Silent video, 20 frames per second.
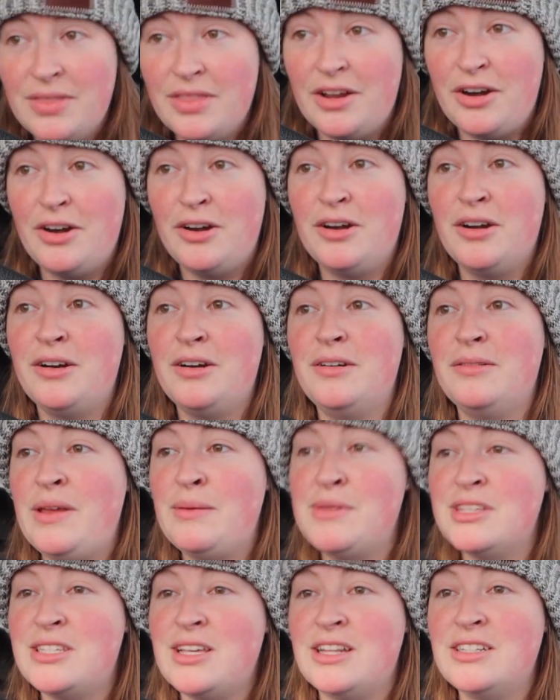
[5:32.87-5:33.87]
They're
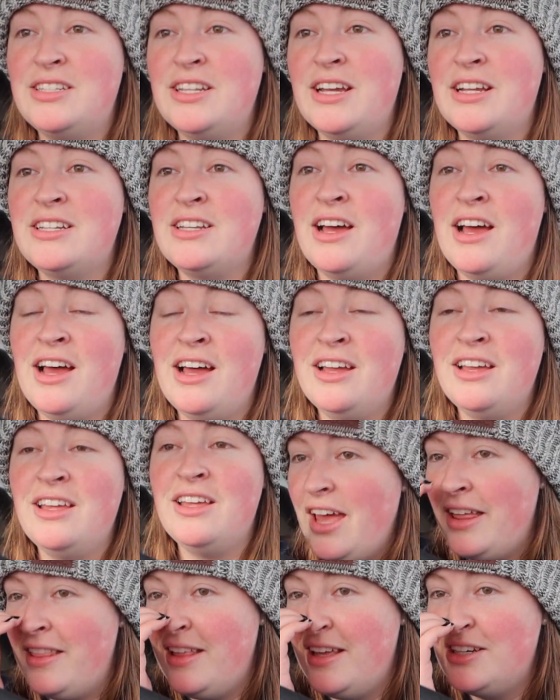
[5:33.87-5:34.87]
famous on TikTok
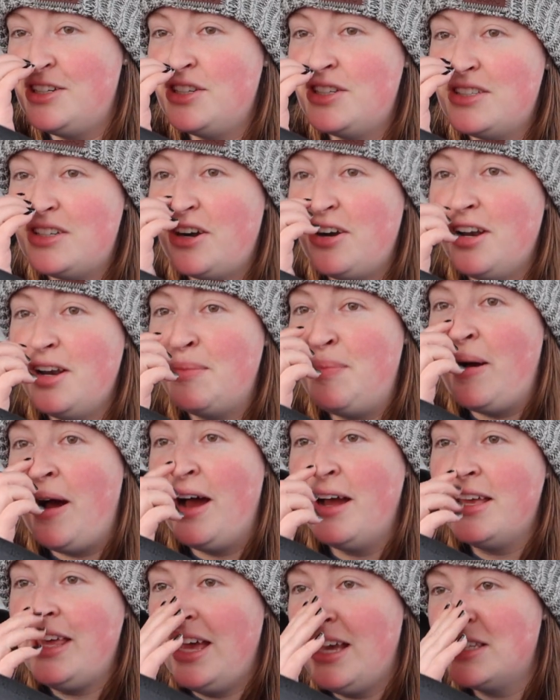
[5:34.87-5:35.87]
and they just started a
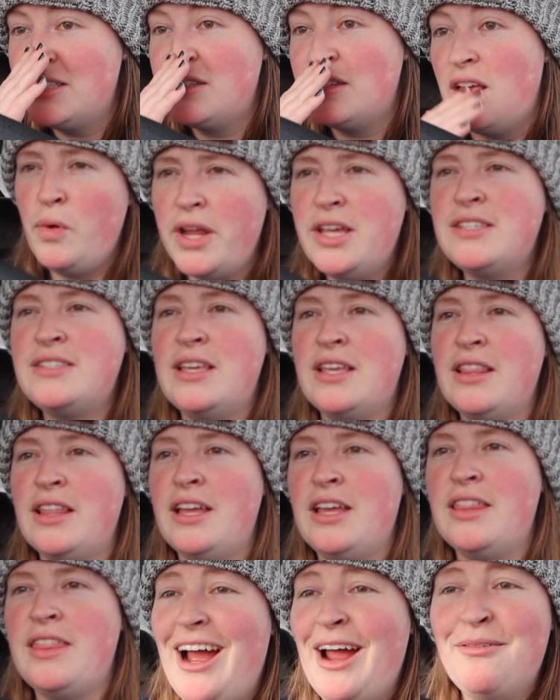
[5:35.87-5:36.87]
podcast
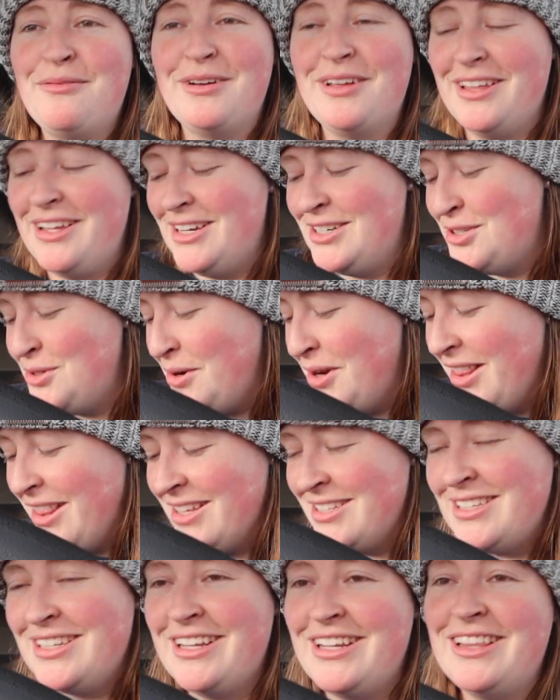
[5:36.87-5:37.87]
recently. I really enjoy
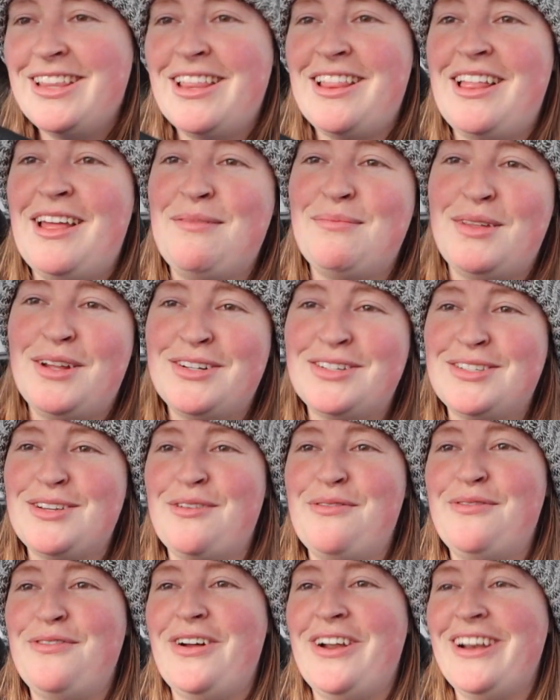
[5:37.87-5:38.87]
listening to them. They're
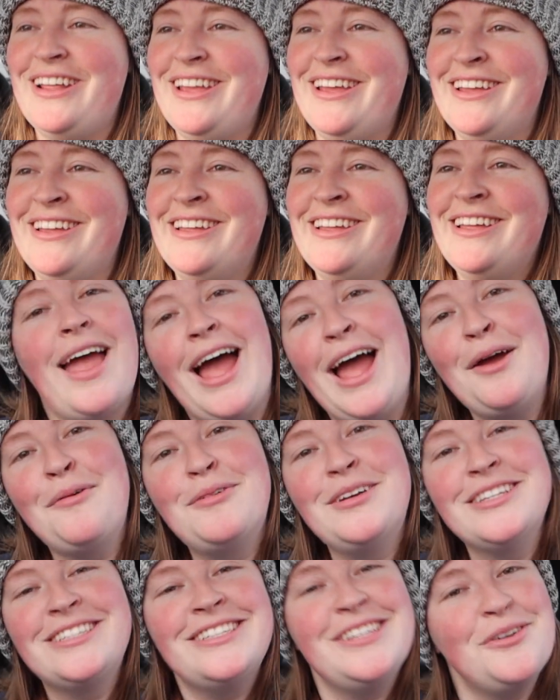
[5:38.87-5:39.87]
so funny. I
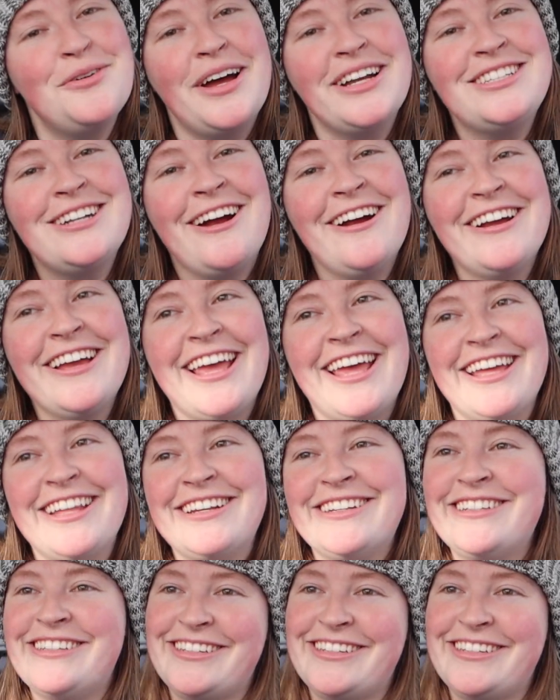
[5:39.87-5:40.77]
will see you at Target.